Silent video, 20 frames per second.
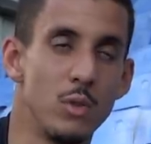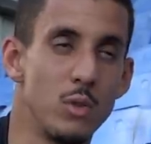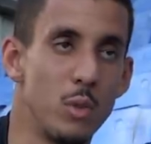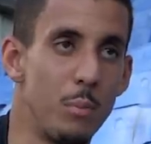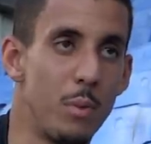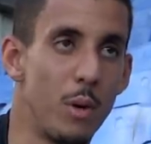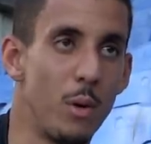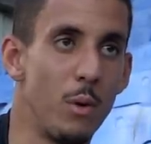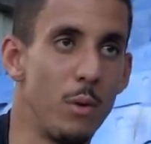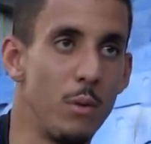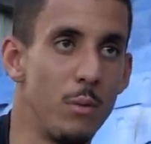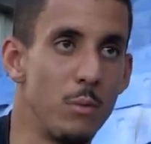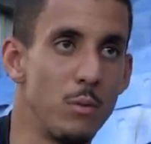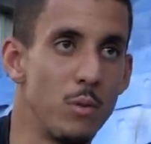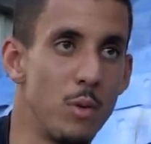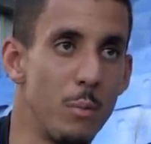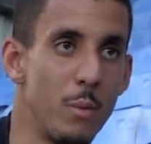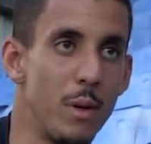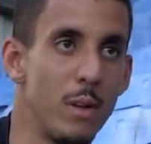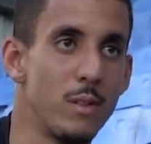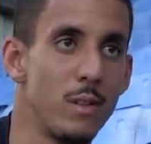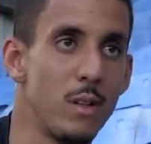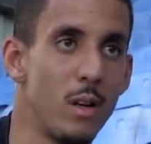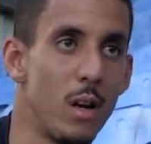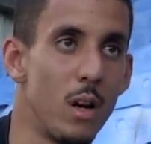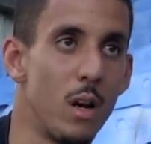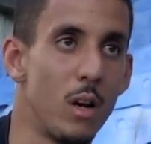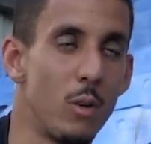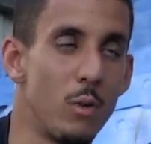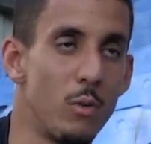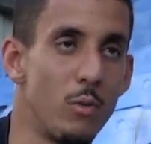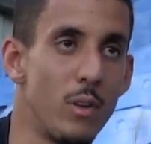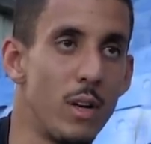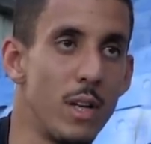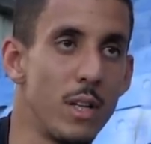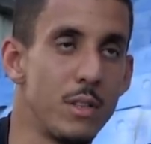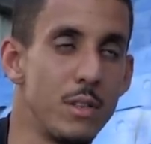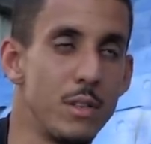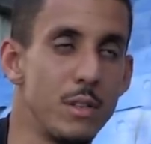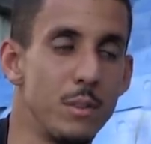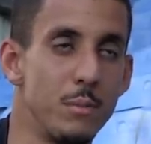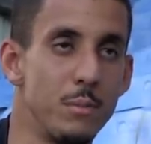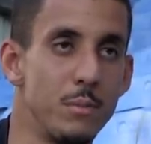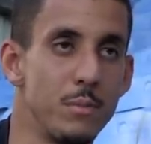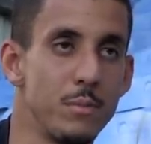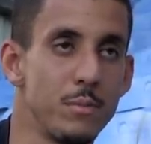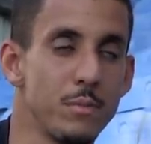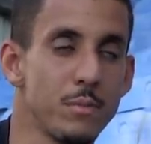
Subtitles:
to build a good relationship.